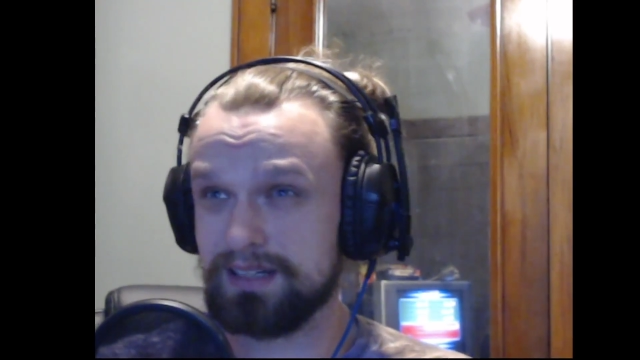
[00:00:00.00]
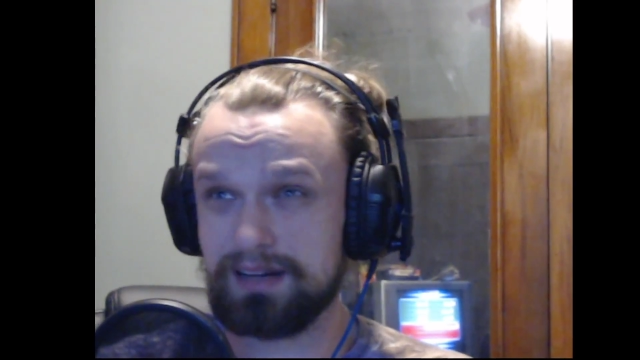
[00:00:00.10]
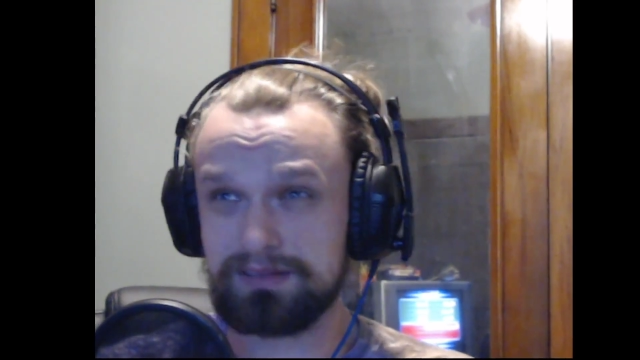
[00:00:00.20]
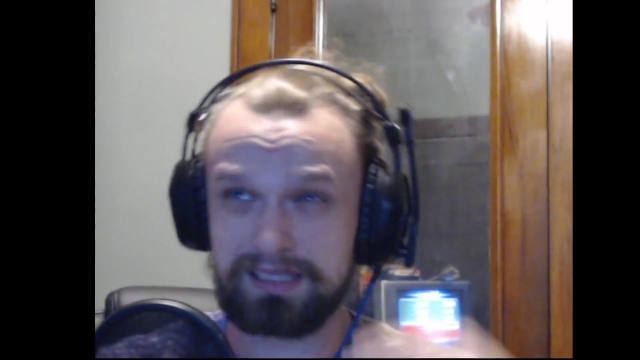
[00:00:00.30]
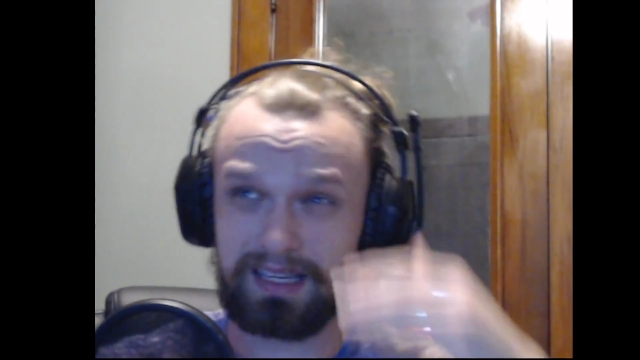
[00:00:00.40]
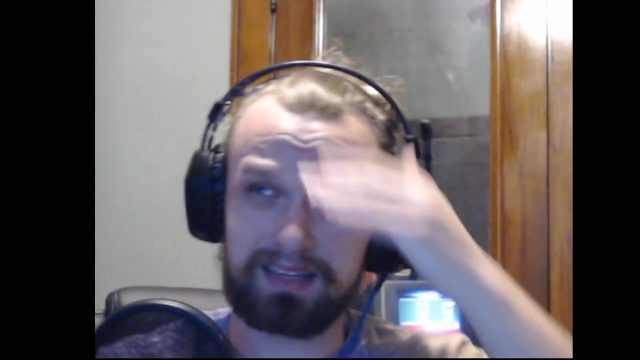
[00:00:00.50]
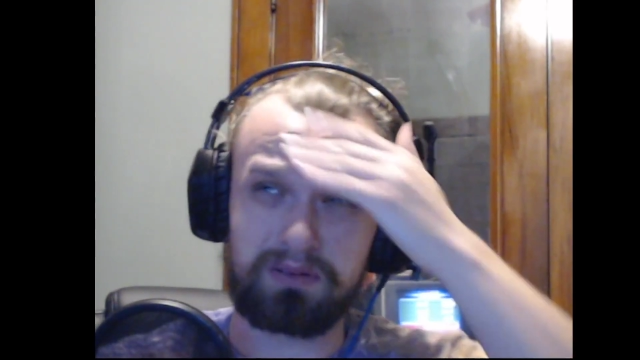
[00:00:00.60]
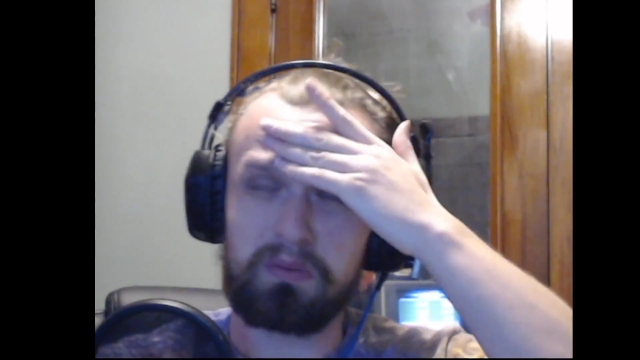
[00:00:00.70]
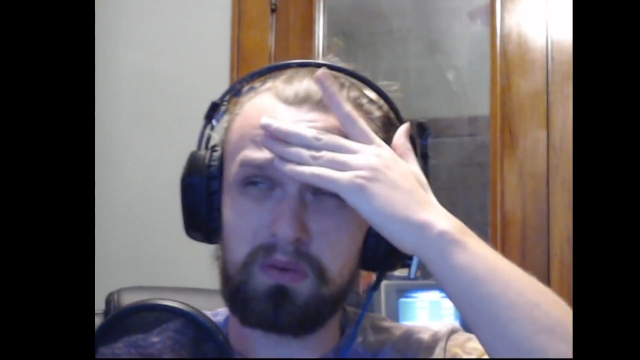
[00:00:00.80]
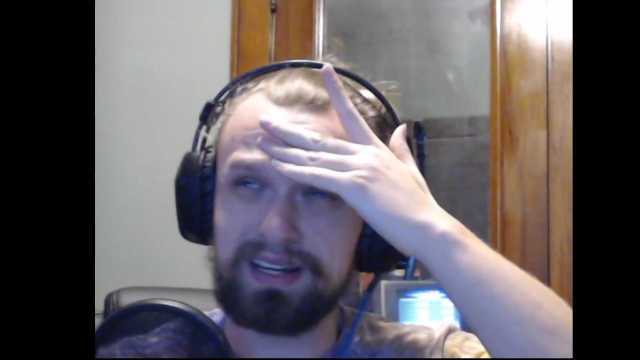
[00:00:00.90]
I was like,
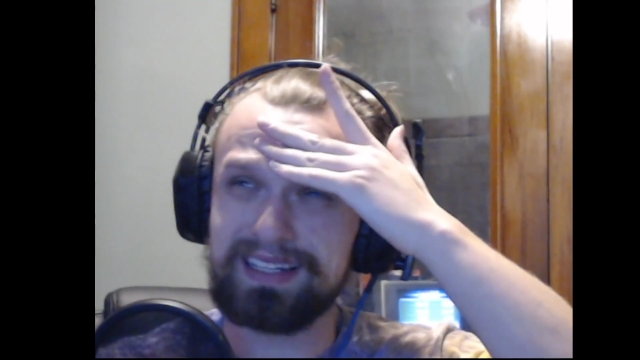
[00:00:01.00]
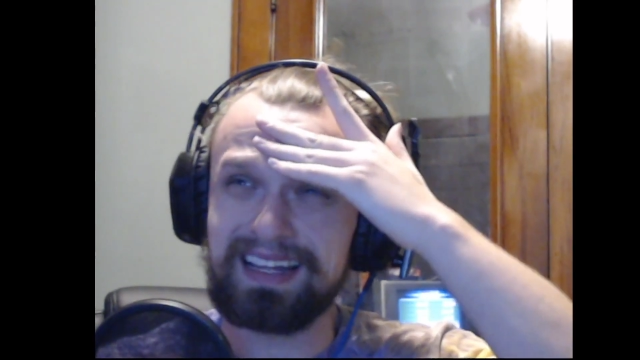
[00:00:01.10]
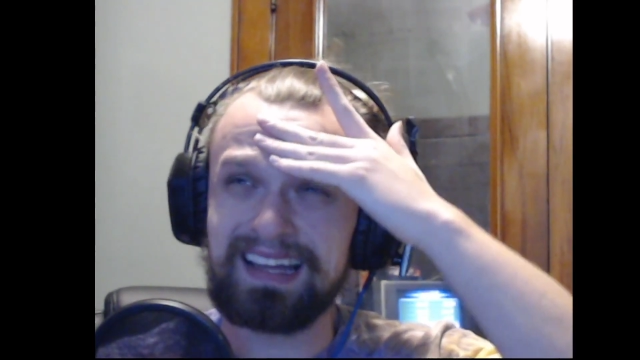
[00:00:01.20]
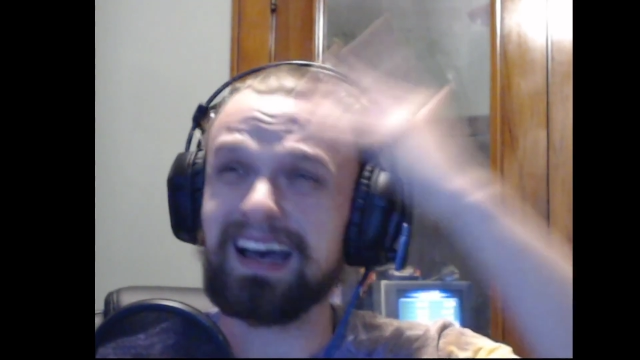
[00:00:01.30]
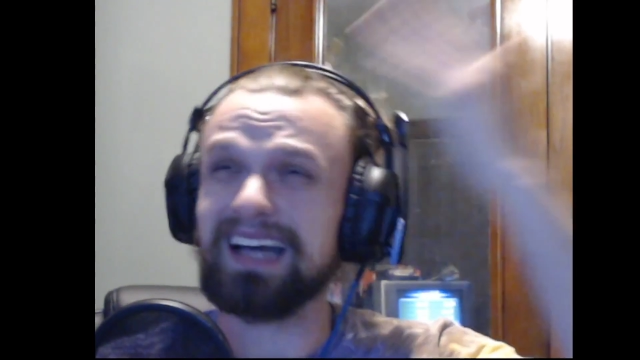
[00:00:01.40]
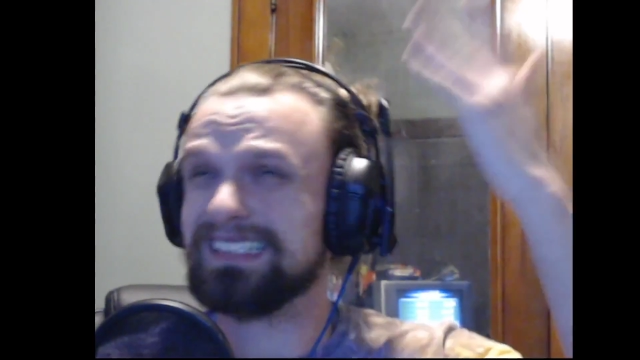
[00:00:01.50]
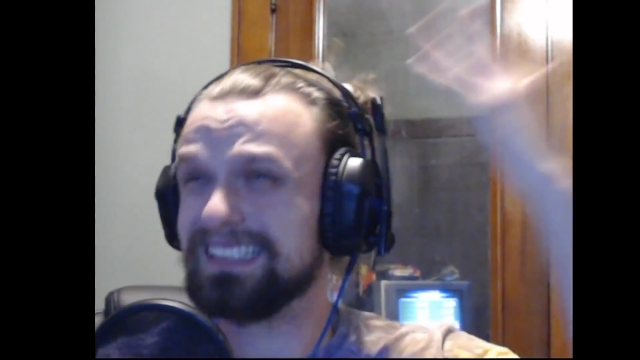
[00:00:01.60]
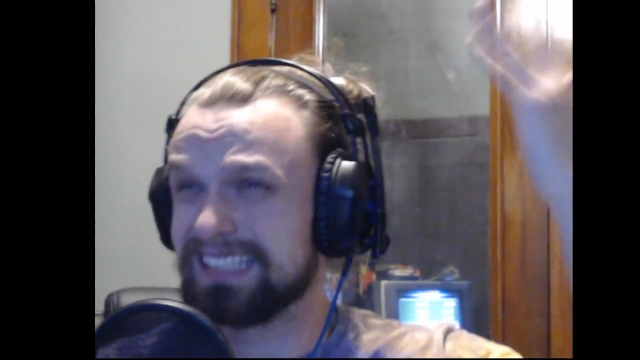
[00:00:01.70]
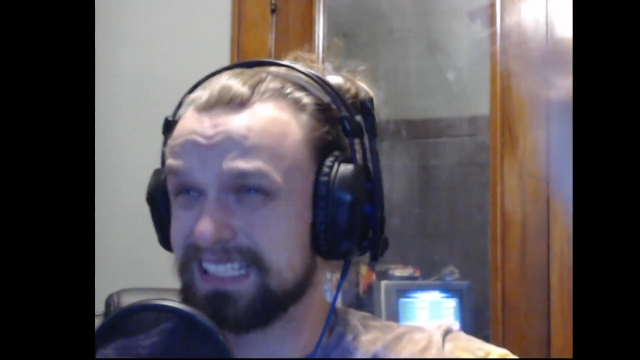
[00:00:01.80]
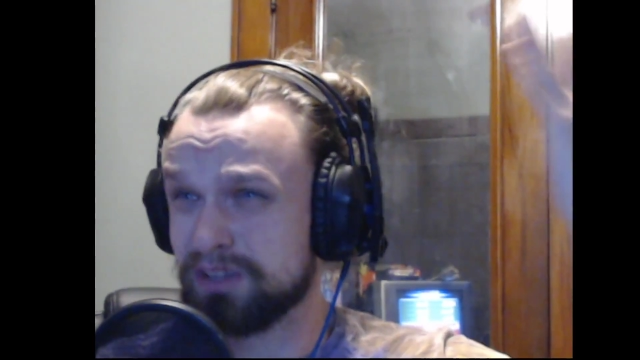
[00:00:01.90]
what? I see disc